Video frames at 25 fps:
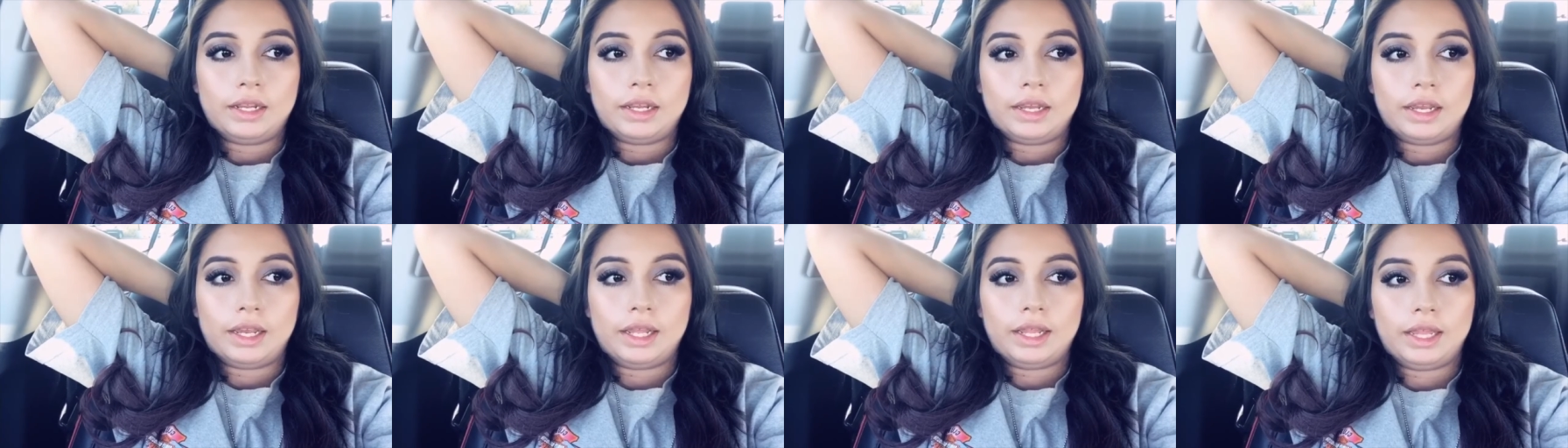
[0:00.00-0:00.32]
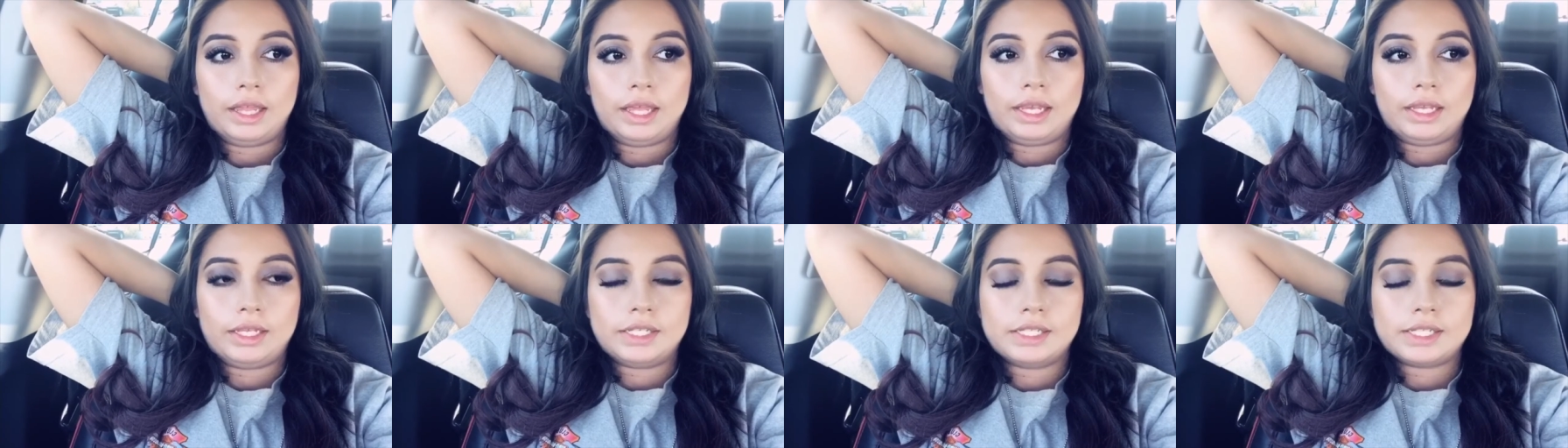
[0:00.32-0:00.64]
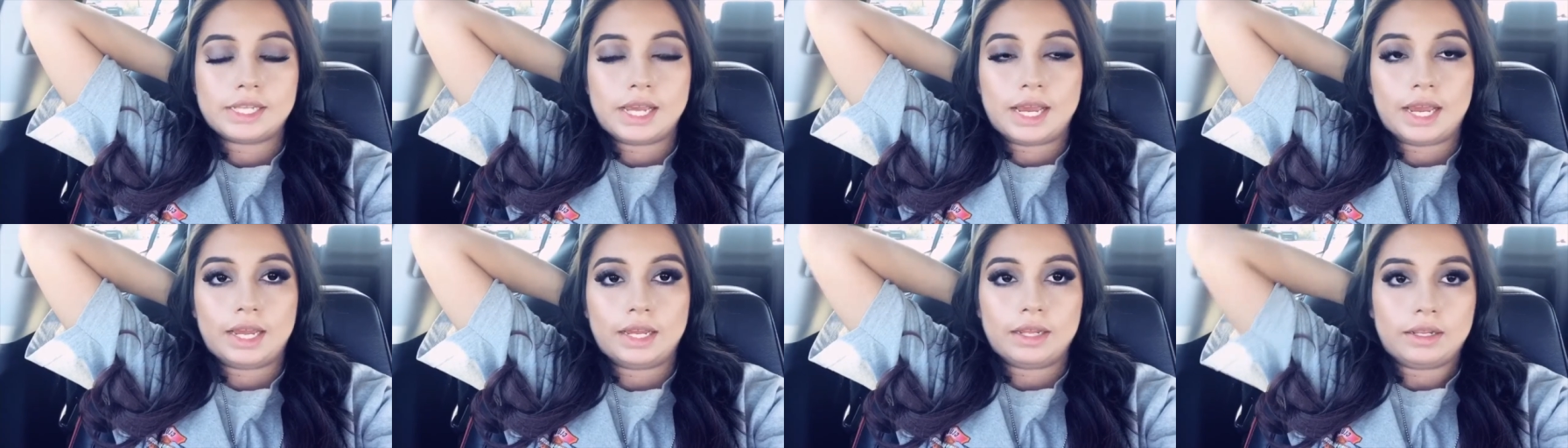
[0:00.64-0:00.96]

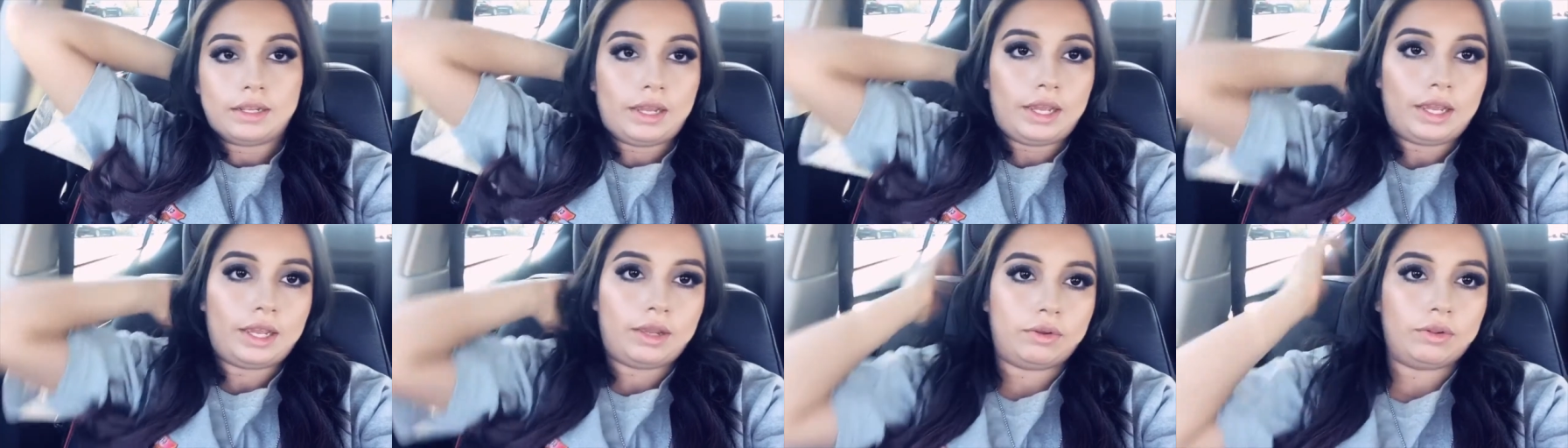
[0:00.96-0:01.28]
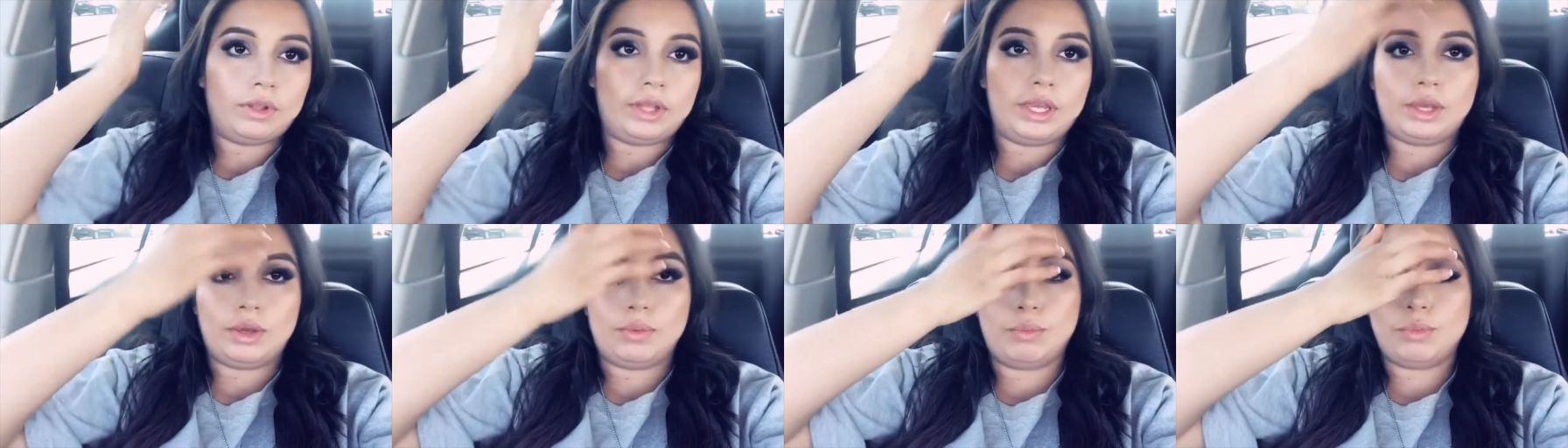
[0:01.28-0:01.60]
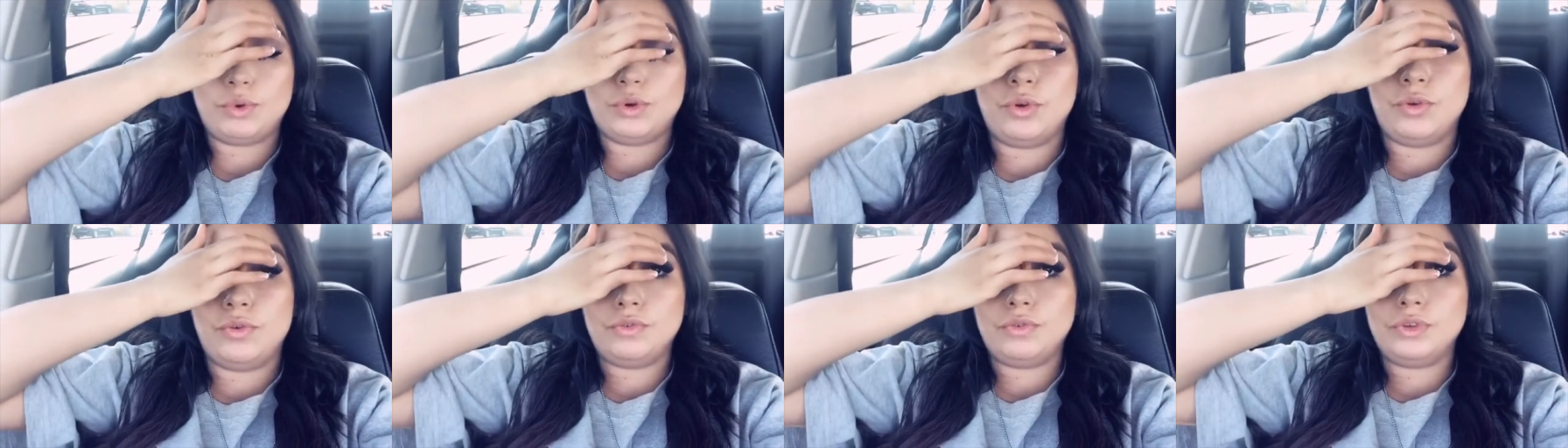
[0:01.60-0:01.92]
I
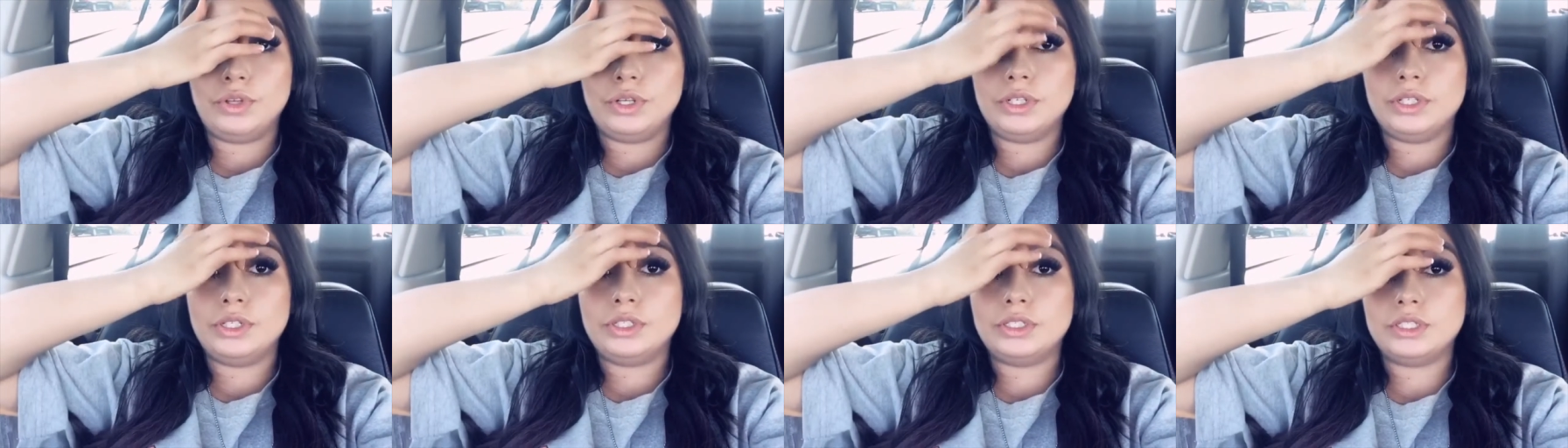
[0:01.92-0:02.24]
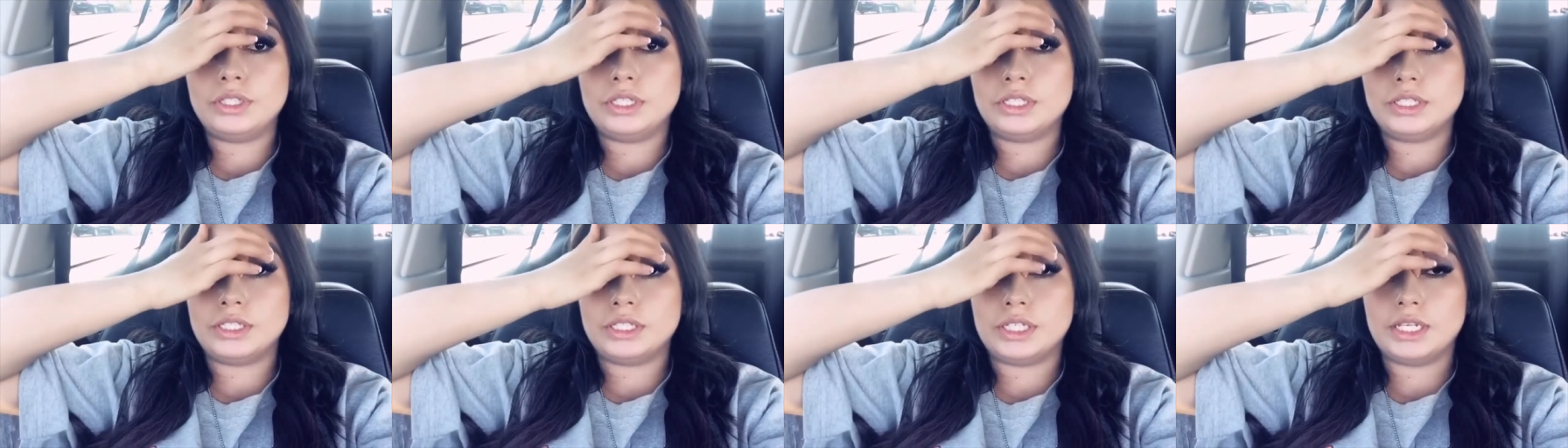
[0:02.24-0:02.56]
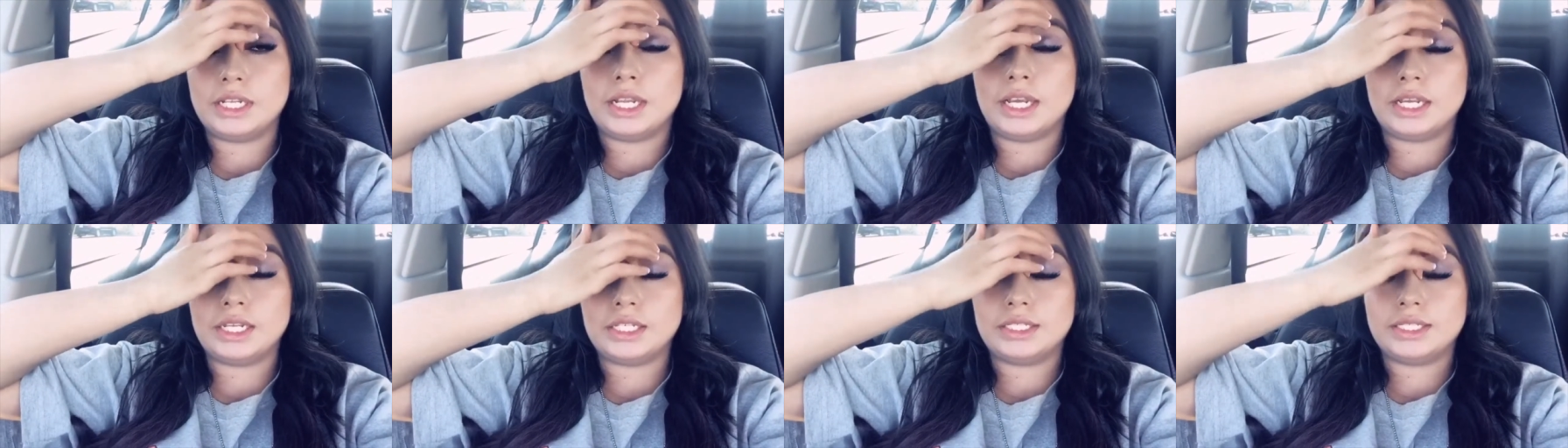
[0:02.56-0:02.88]
moved to
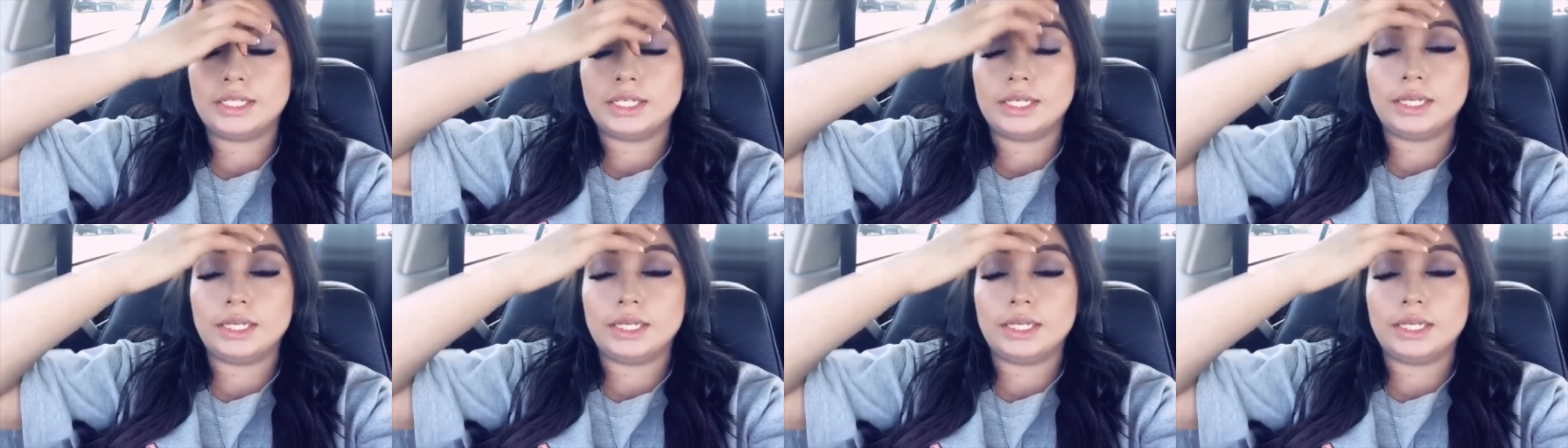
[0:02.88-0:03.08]
sit next to